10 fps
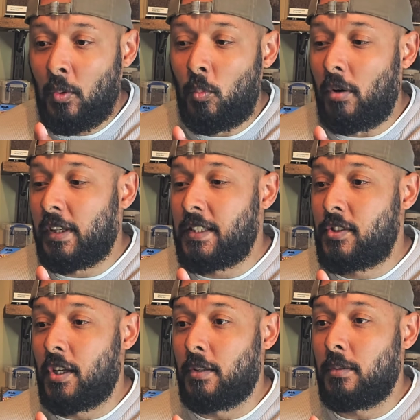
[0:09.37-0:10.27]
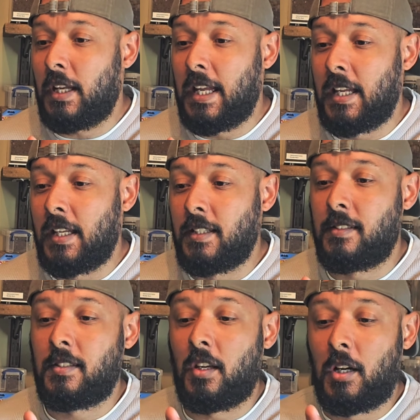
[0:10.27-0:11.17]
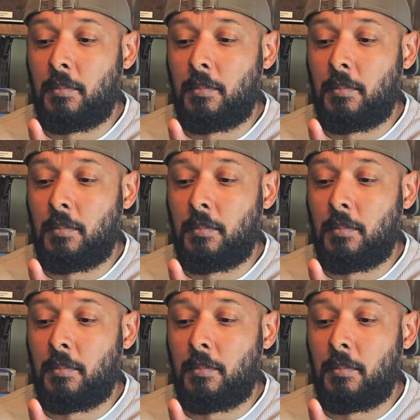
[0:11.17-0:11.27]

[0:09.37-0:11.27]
What I'm going to do is,